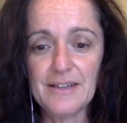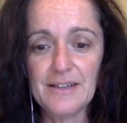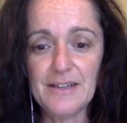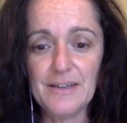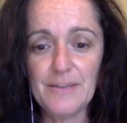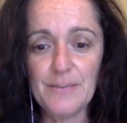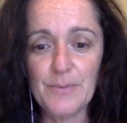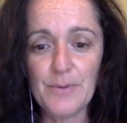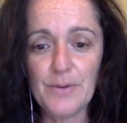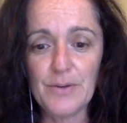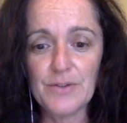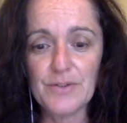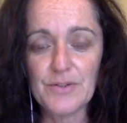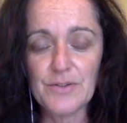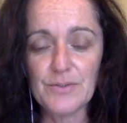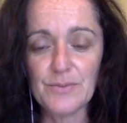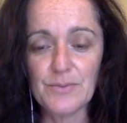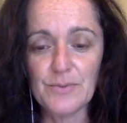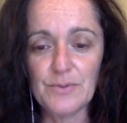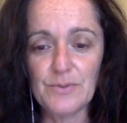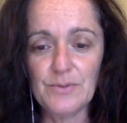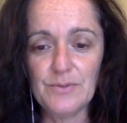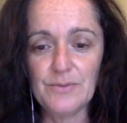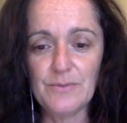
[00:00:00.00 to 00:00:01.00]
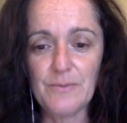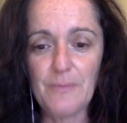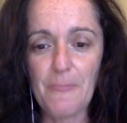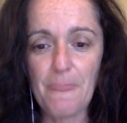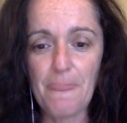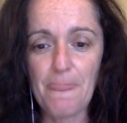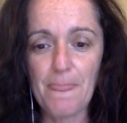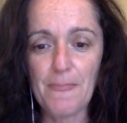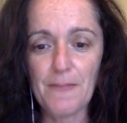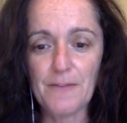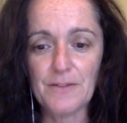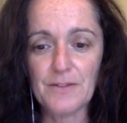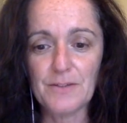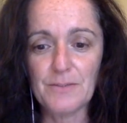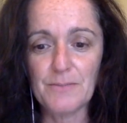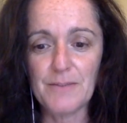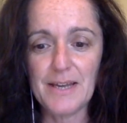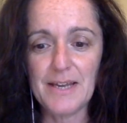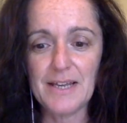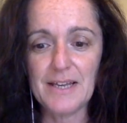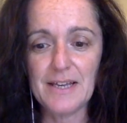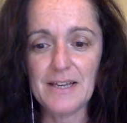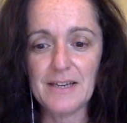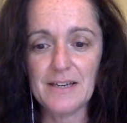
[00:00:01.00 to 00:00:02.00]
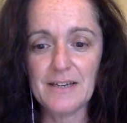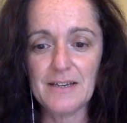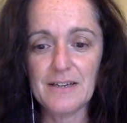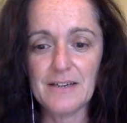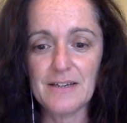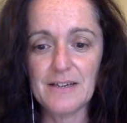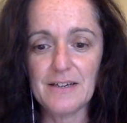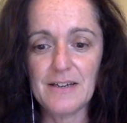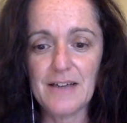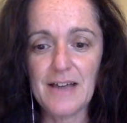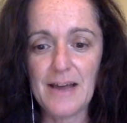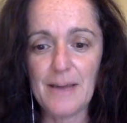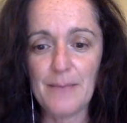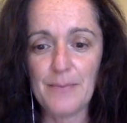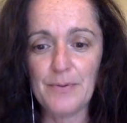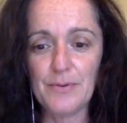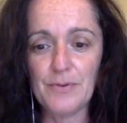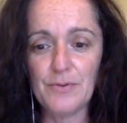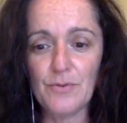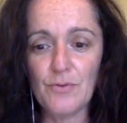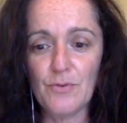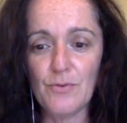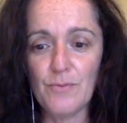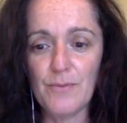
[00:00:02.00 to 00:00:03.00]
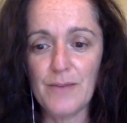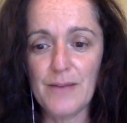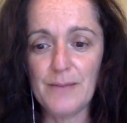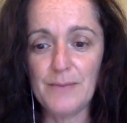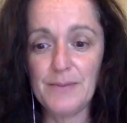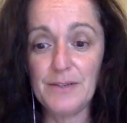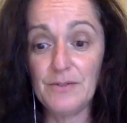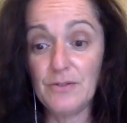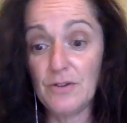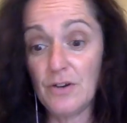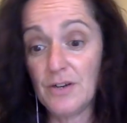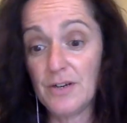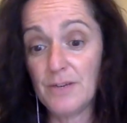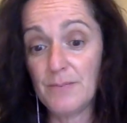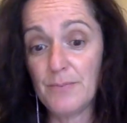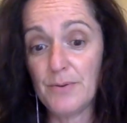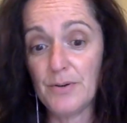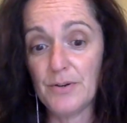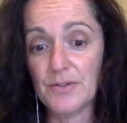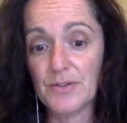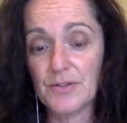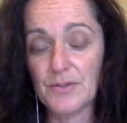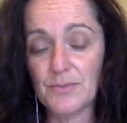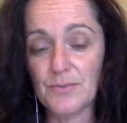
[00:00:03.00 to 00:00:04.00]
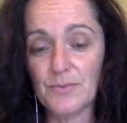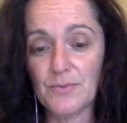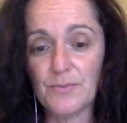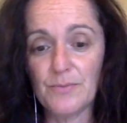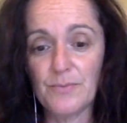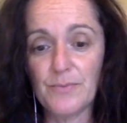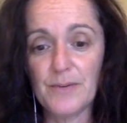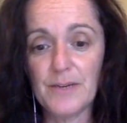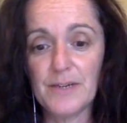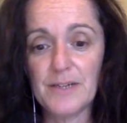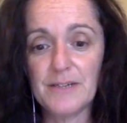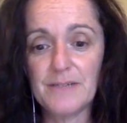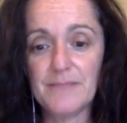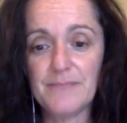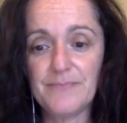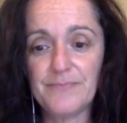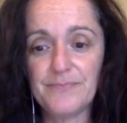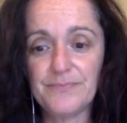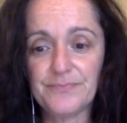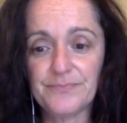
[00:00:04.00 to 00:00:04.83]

impossible to make it happen, or maybe not impossible, but